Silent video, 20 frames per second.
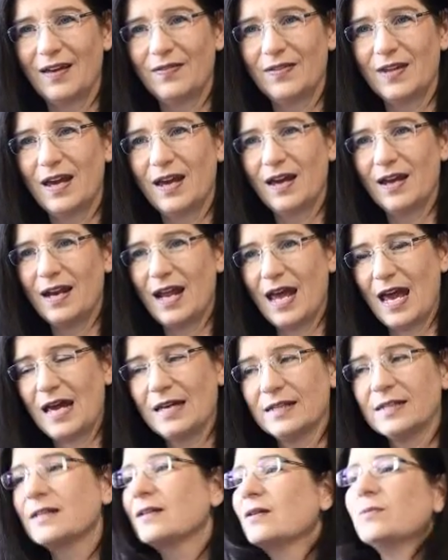And then
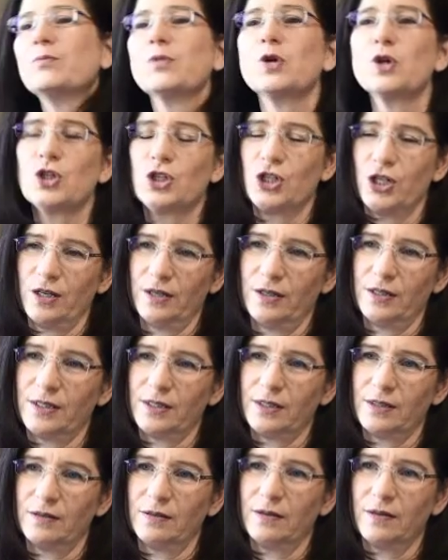as it
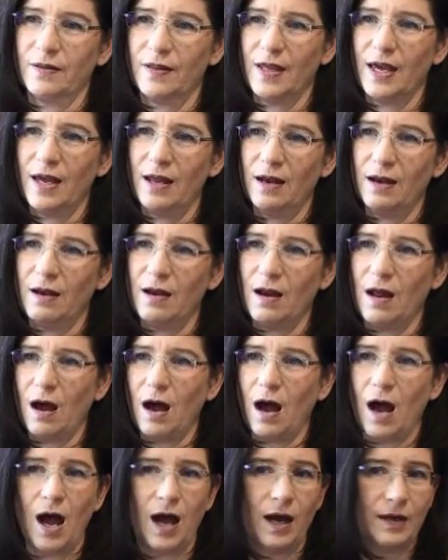emerges, then,
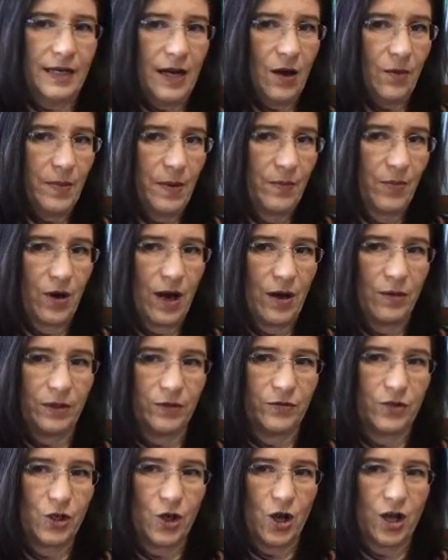now remember, I
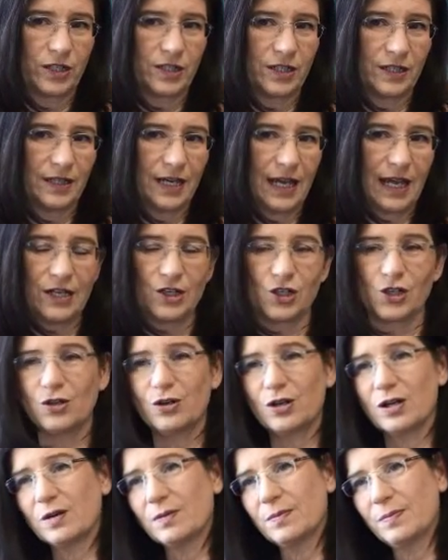will have talked to the
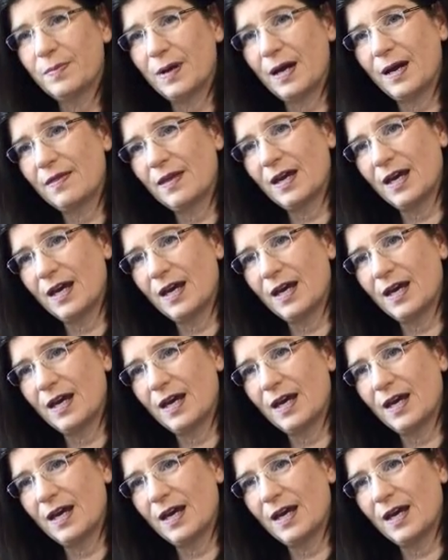HR by